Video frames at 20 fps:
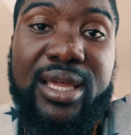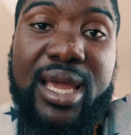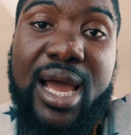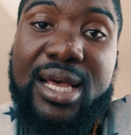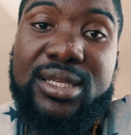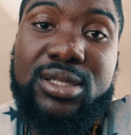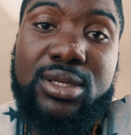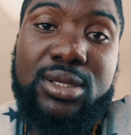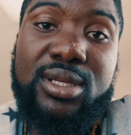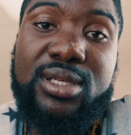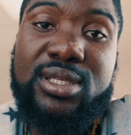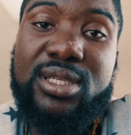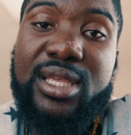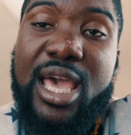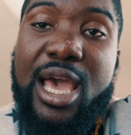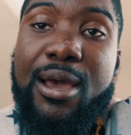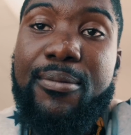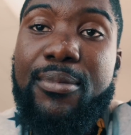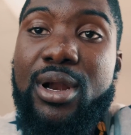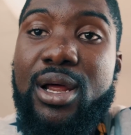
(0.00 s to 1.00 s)
guys, on this
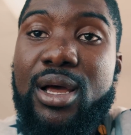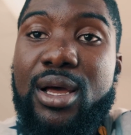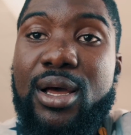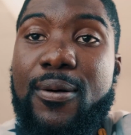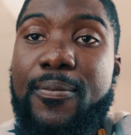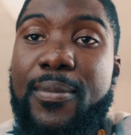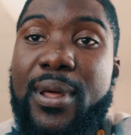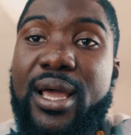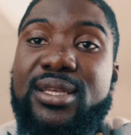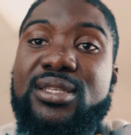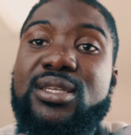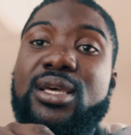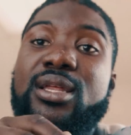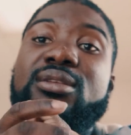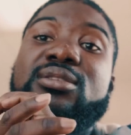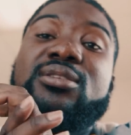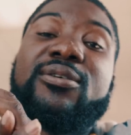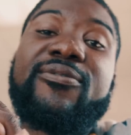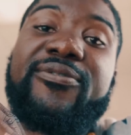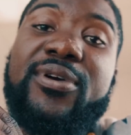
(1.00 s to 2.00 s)
camera. Like I
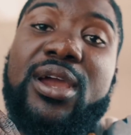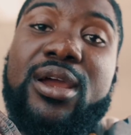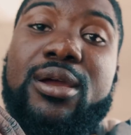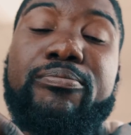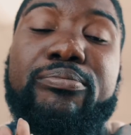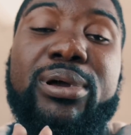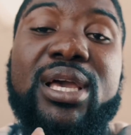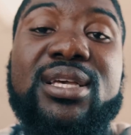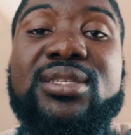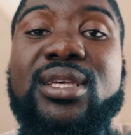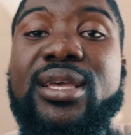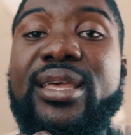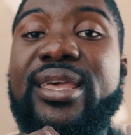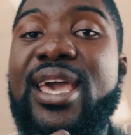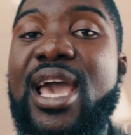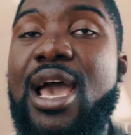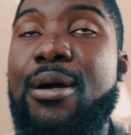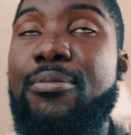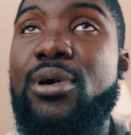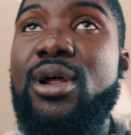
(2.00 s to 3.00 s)
said, it's a very basic
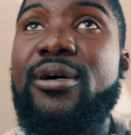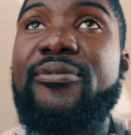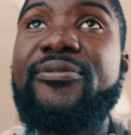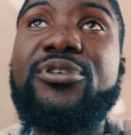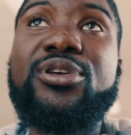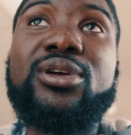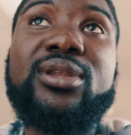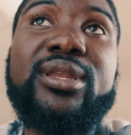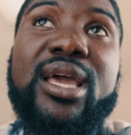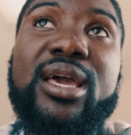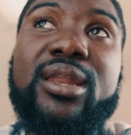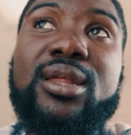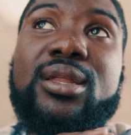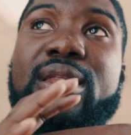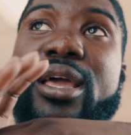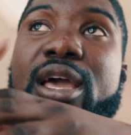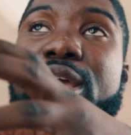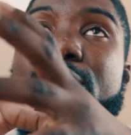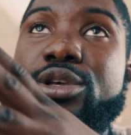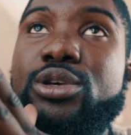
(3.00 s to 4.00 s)
camera for your
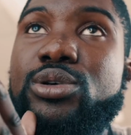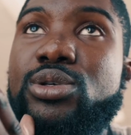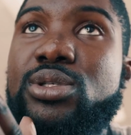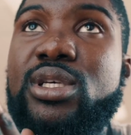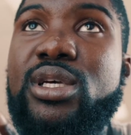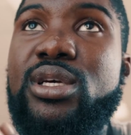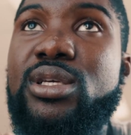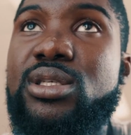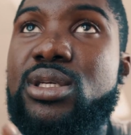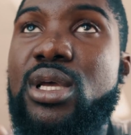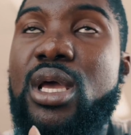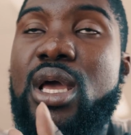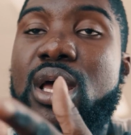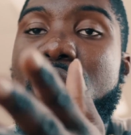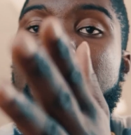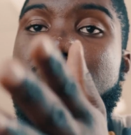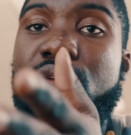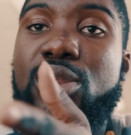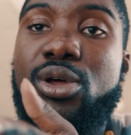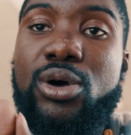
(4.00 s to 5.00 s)
day-to-day usage.
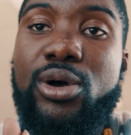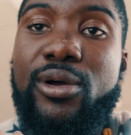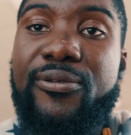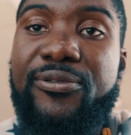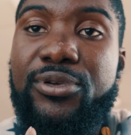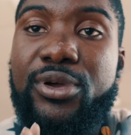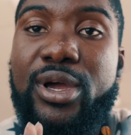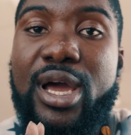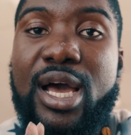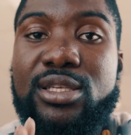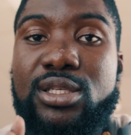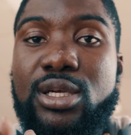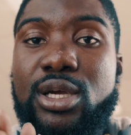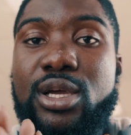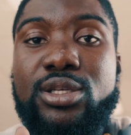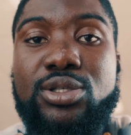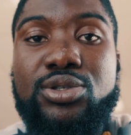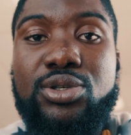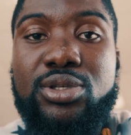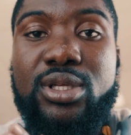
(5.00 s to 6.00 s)
You know, if you guys are
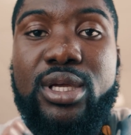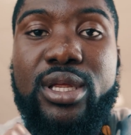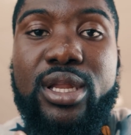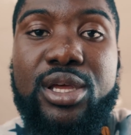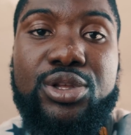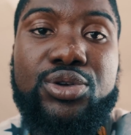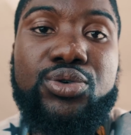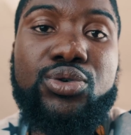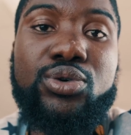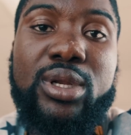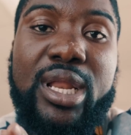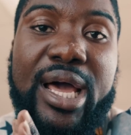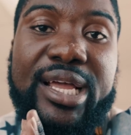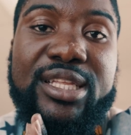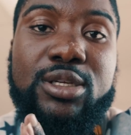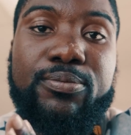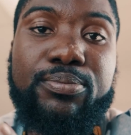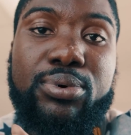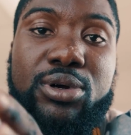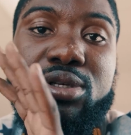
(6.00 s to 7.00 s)
interested and you would
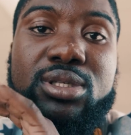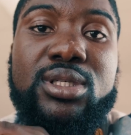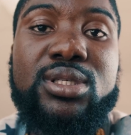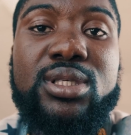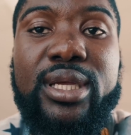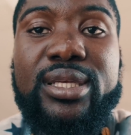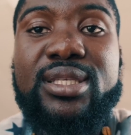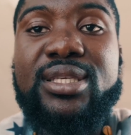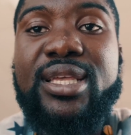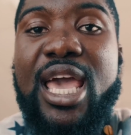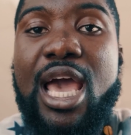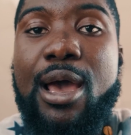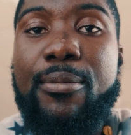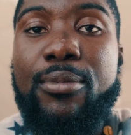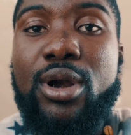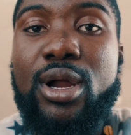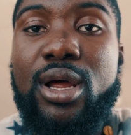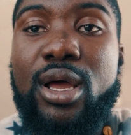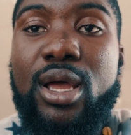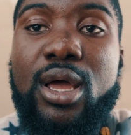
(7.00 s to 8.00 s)
like to purchase this
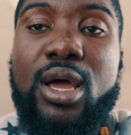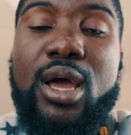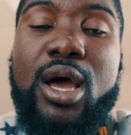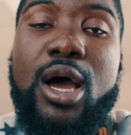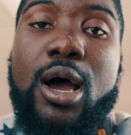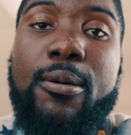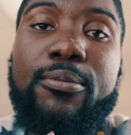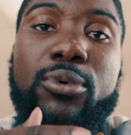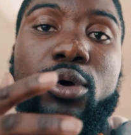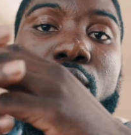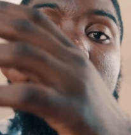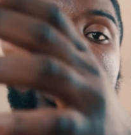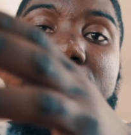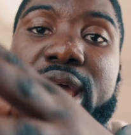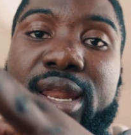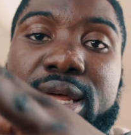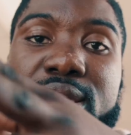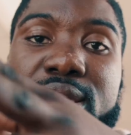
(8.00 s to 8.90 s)
camera, go ahead